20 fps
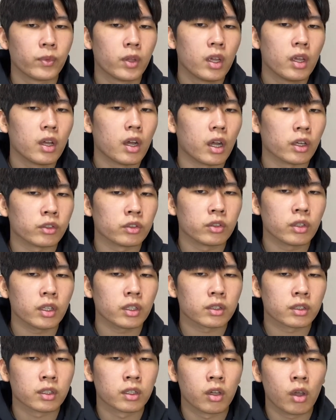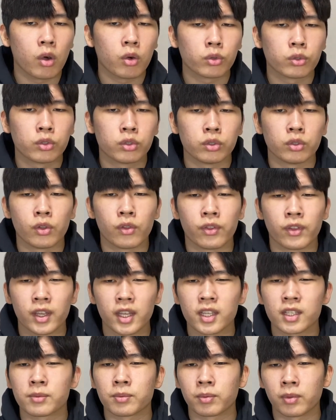I do not go to
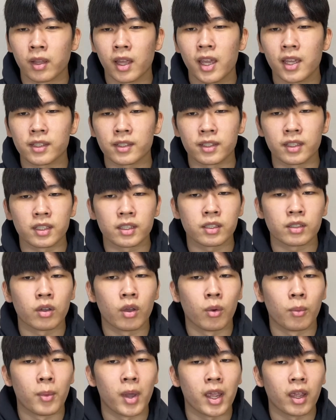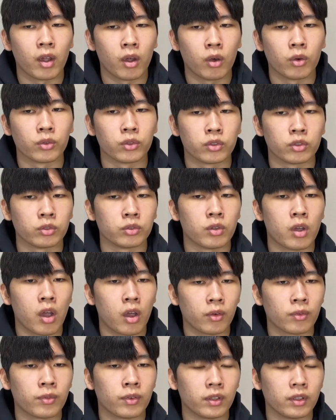these places on my own too
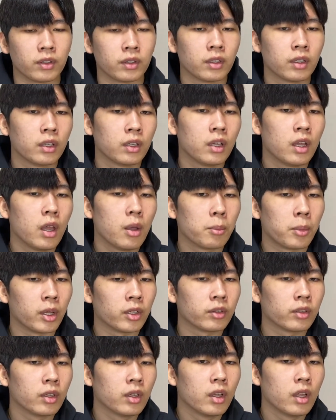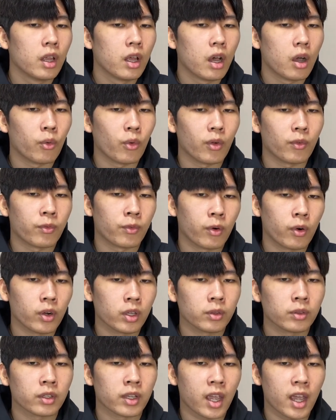often, but when
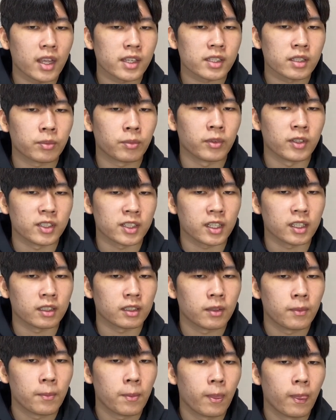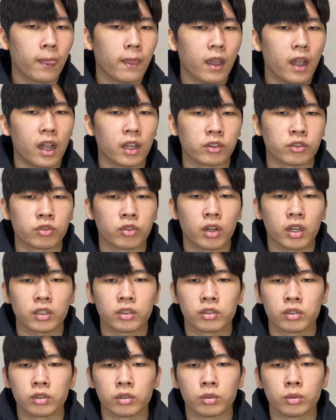foreign guests visit, I try
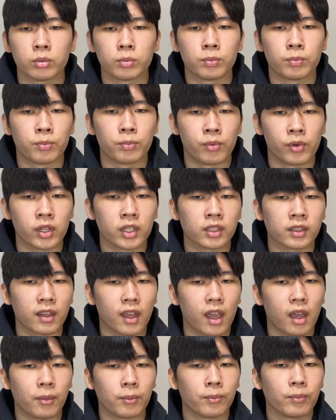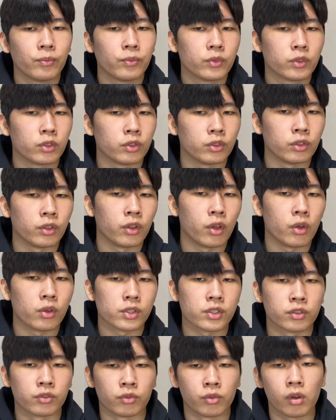to bring them to those
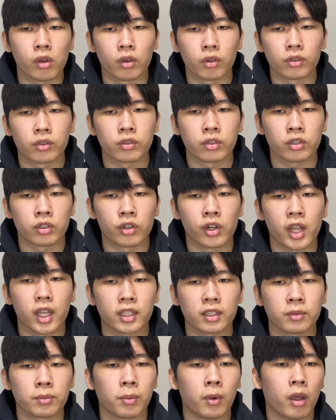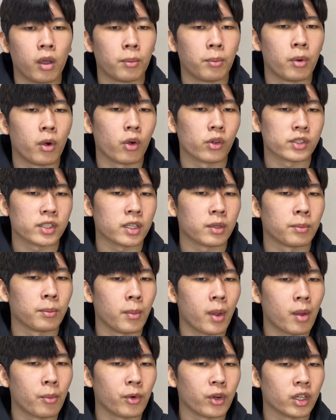roles to create a positive
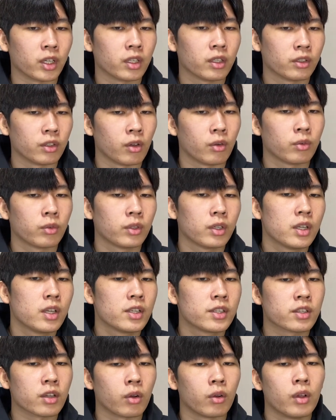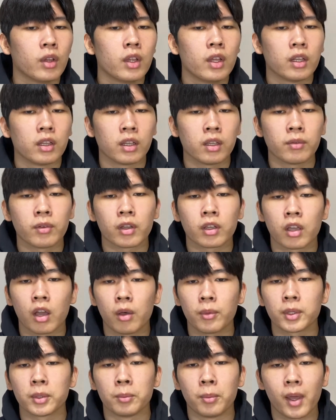memory, No, So leave a
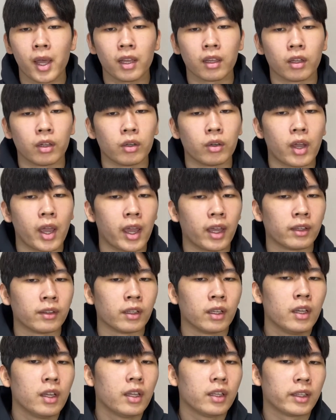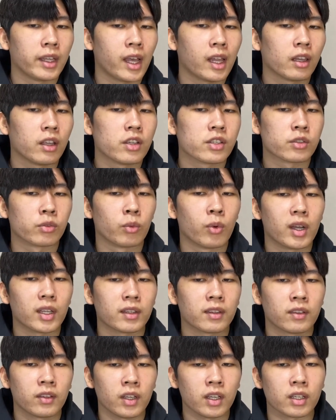comment below and tell us what
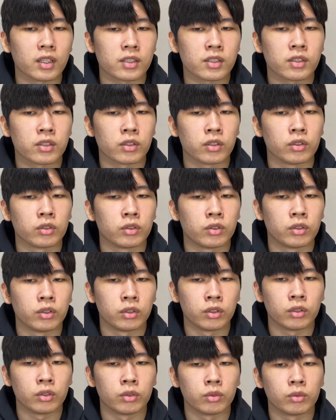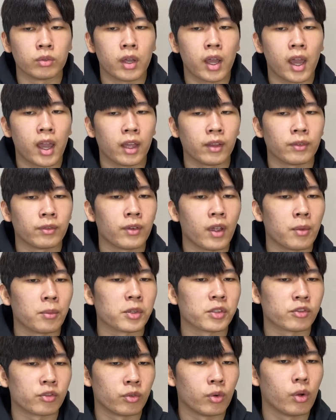things you do at famous
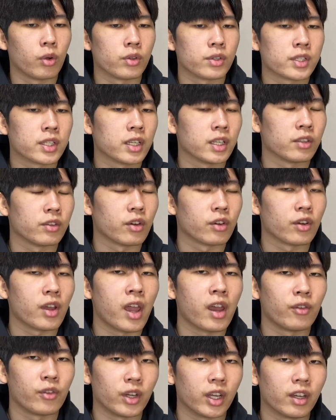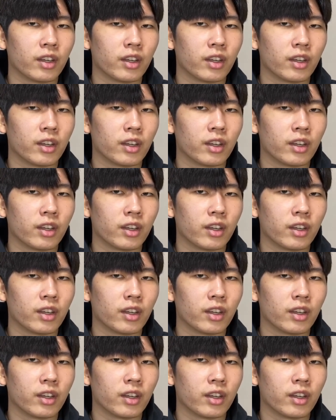roads in your area.